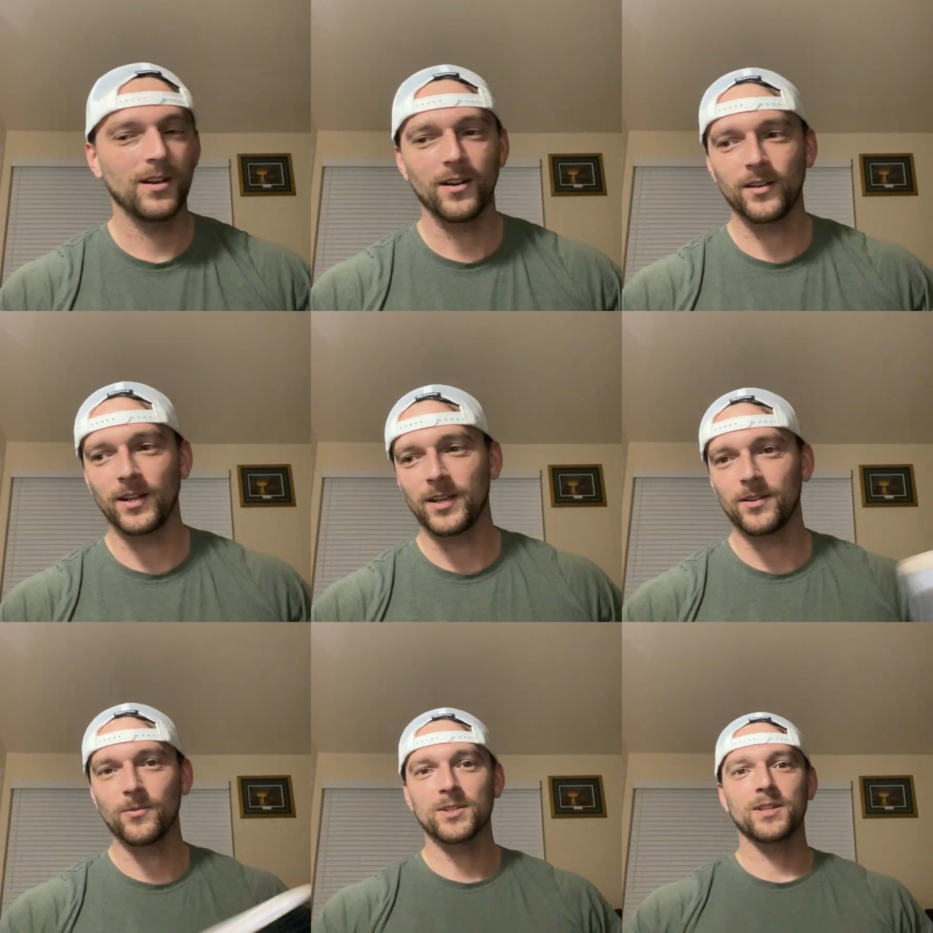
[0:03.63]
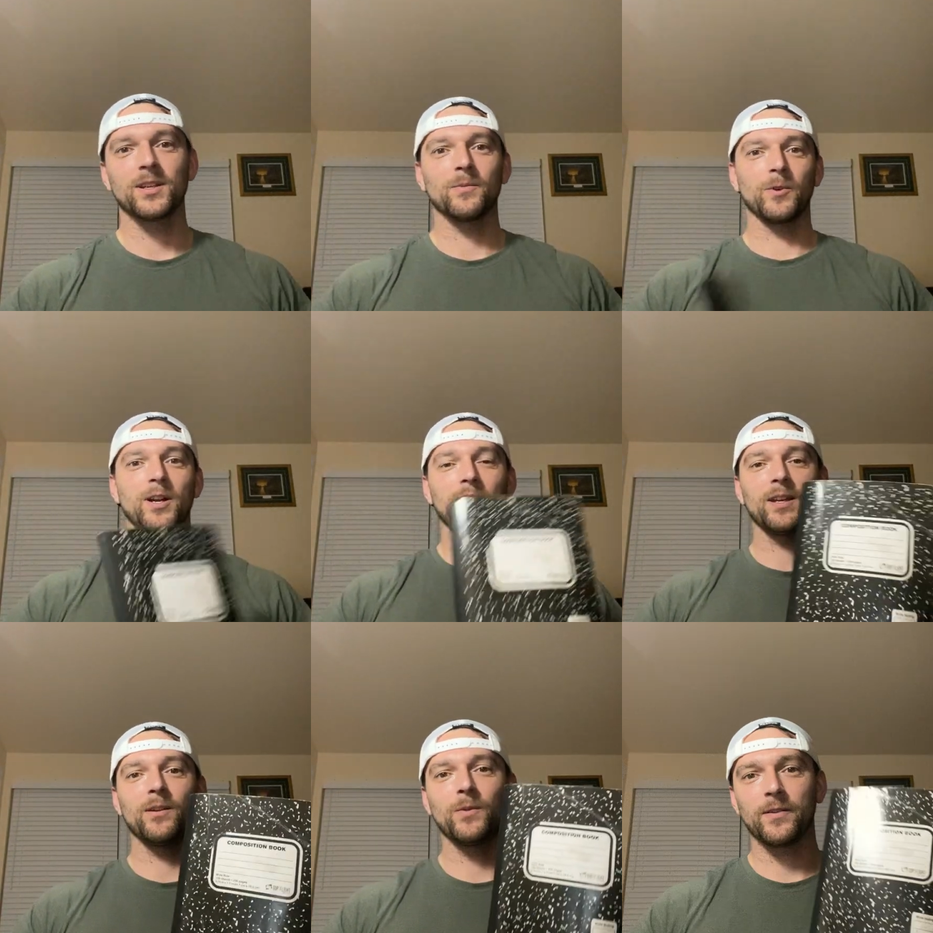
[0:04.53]
All right, once again, we're not
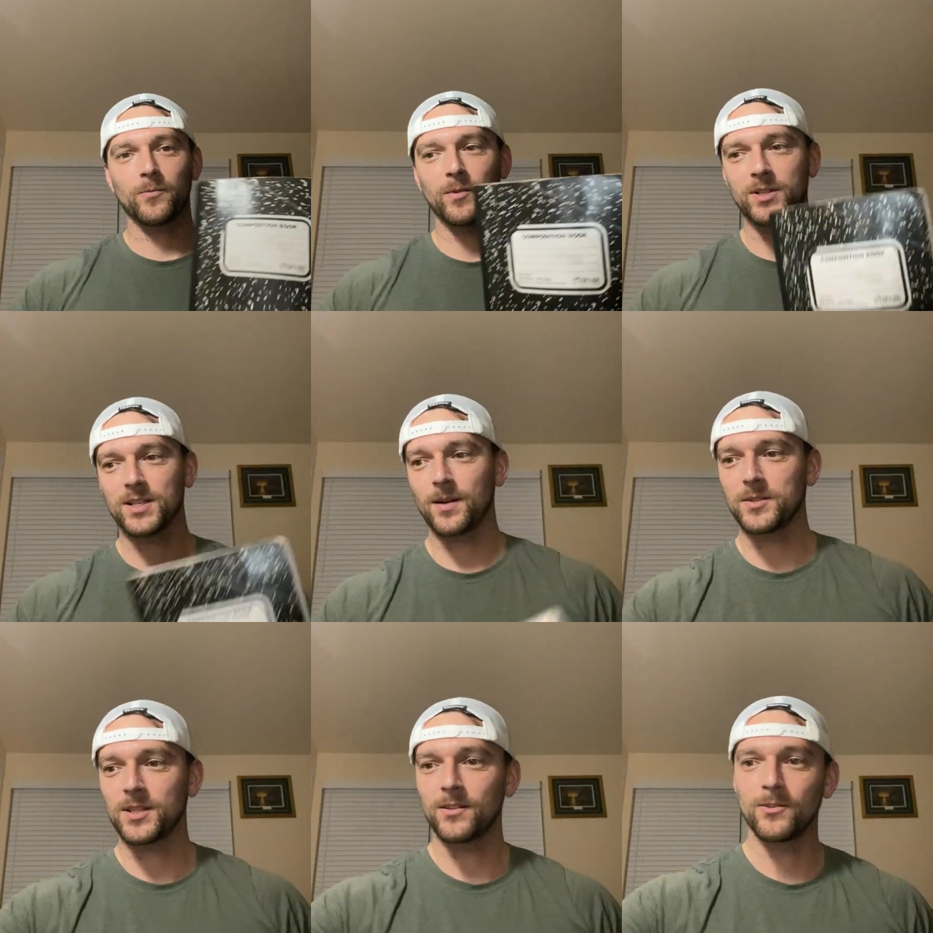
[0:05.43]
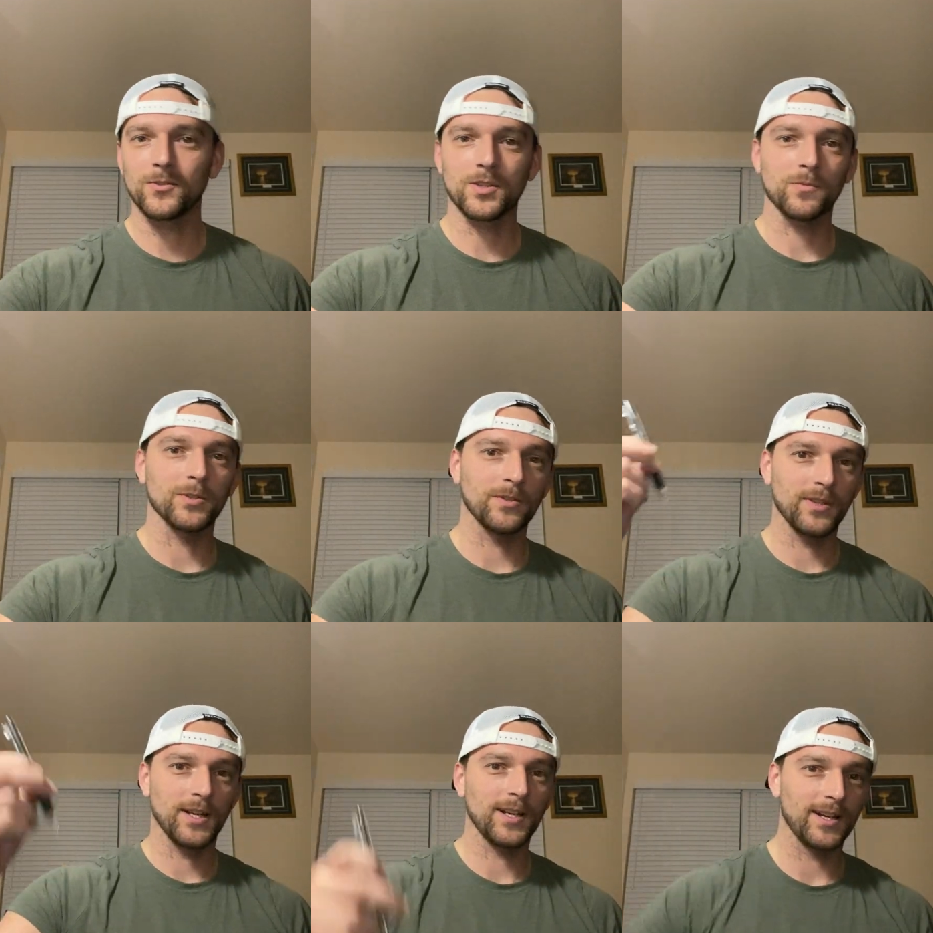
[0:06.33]
getting away from our top 10 goals, so we'll do
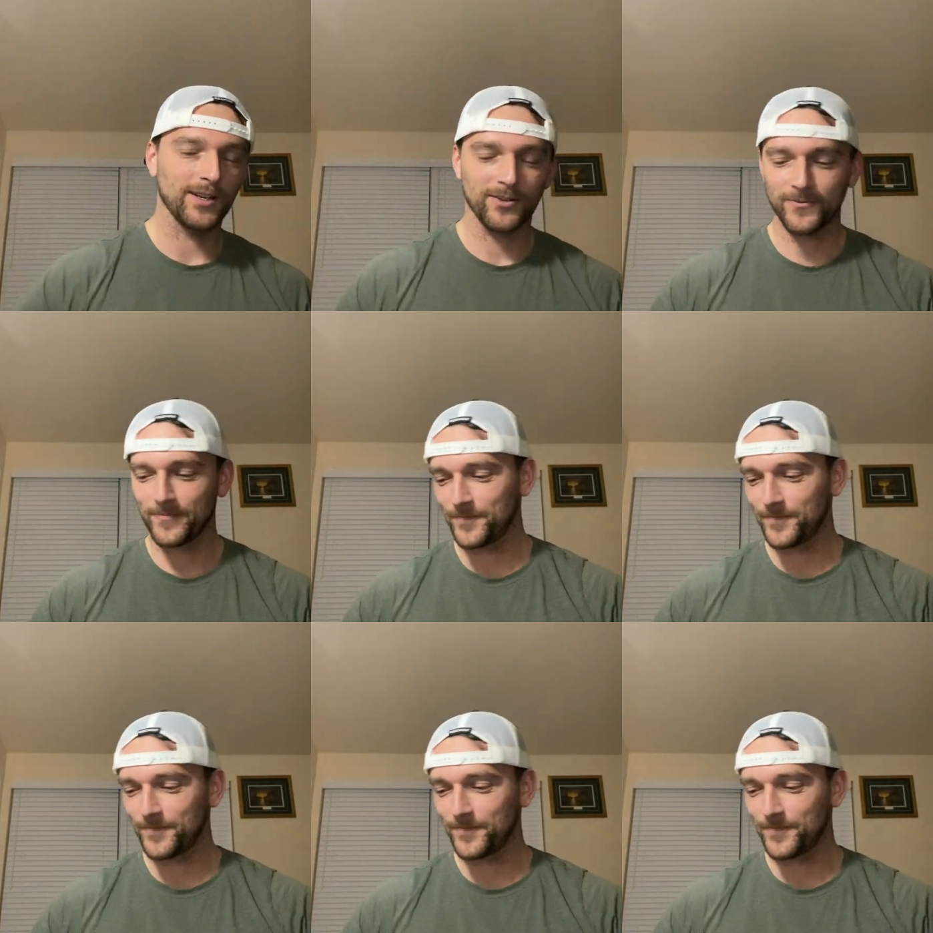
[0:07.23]
that now.